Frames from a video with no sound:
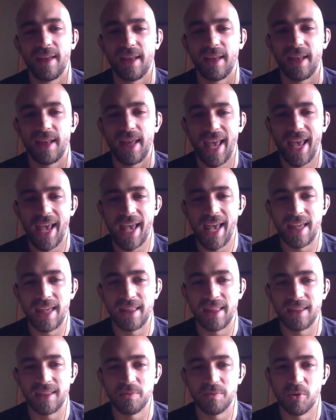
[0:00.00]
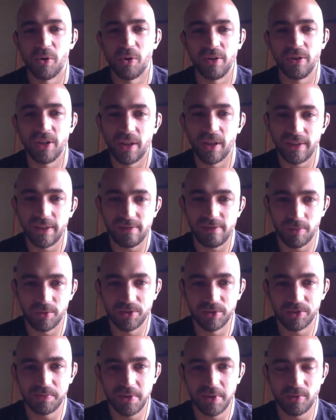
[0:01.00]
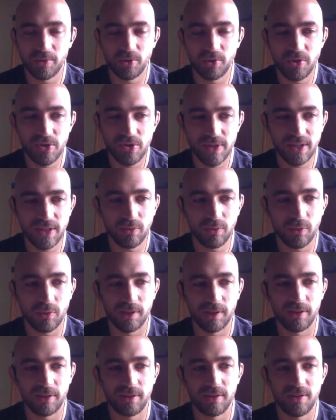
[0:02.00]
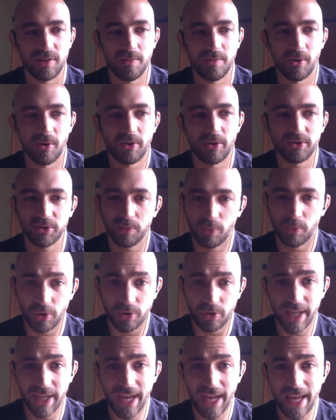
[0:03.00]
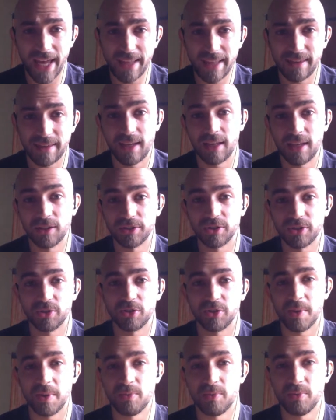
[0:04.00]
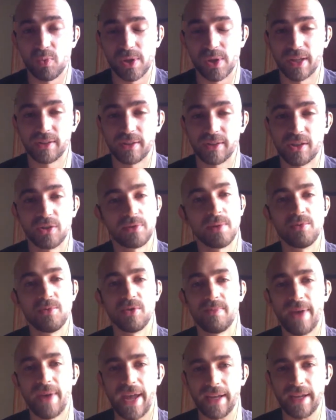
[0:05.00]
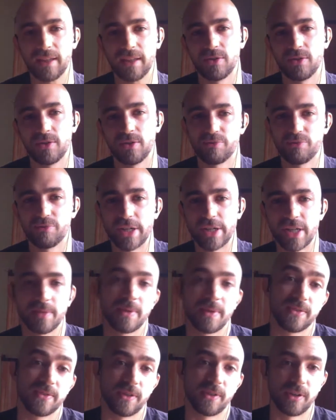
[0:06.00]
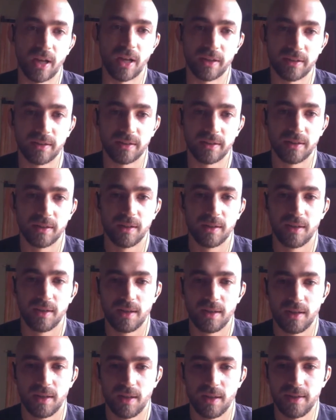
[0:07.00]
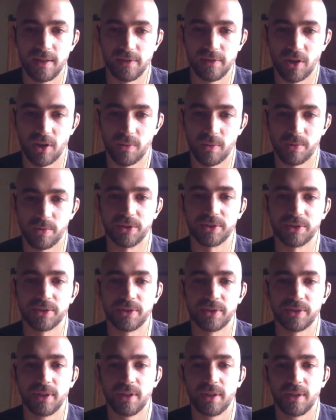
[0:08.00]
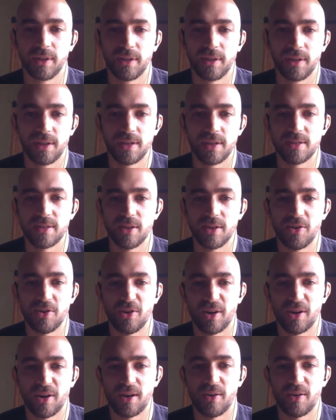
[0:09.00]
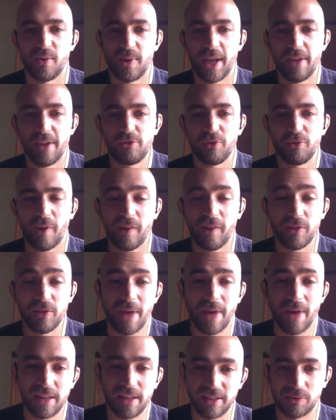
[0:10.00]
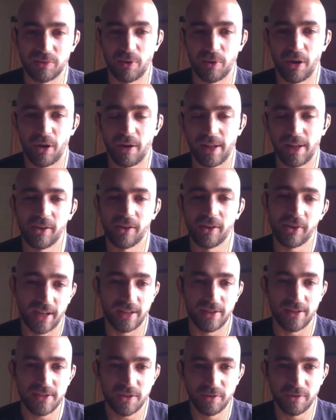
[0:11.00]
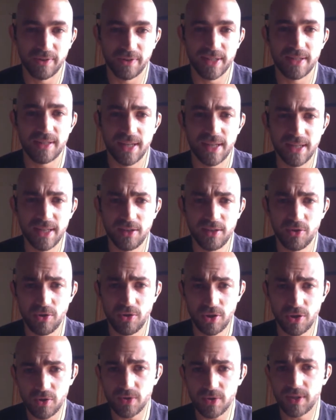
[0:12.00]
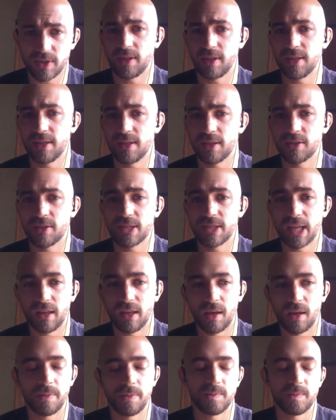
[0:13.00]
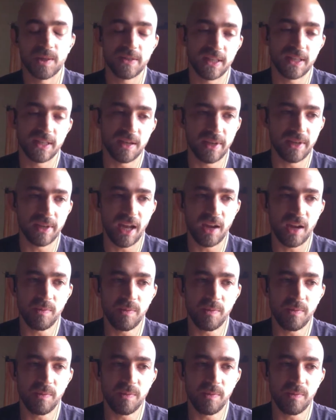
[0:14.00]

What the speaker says: And the more non-developers people use it, well, the more support you get. And also those people will not contribute back to the project because they're not developers. So we have to find a balance where, like, okay, the service is easy to use and easy to set up, but at the same time,